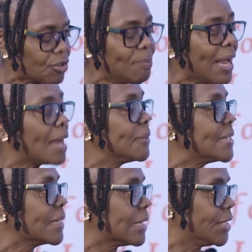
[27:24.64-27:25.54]
trauma
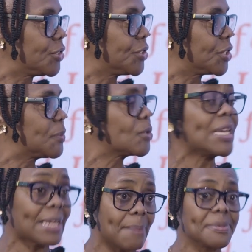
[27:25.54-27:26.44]
happens in relationships, so mm.
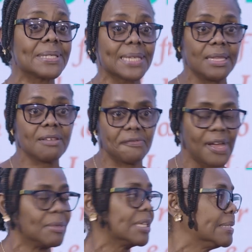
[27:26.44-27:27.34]
it happens in the
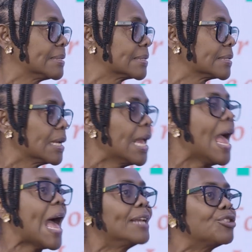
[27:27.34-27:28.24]
families. Mm.
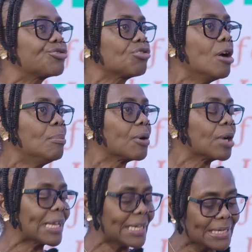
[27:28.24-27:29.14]
And
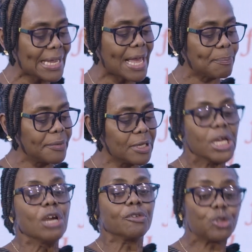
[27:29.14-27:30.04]
trauma can happen
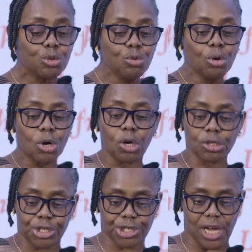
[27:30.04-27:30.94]
to a
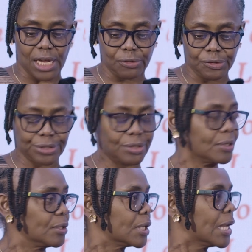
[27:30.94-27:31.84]
child
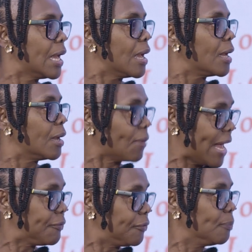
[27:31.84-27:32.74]

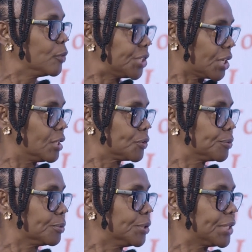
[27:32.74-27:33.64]
right from
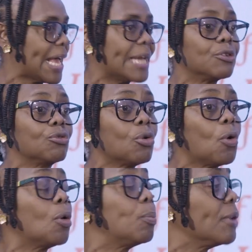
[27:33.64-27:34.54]
childhood and grow
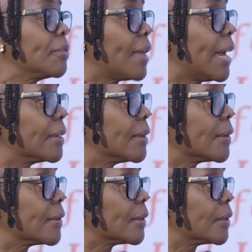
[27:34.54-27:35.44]
up with that.
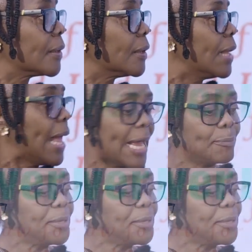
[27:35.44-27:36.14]
And